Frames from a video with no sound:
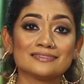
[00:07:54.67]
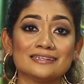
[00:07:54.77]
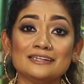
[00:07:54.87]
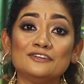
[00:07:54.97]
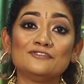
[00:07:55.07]

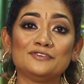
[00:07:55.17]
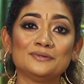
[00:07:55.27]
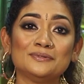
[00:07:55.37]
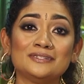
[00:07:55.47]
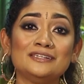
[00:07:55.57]
thing
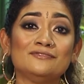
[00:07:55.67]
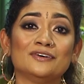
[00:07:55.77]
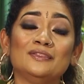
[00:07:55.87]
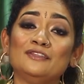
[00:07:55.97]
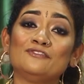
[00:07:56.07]
infused,
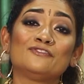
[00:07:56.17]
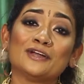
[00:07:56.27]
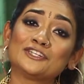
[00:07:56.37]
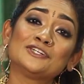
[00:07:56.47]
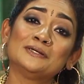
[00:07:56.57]
even the fresh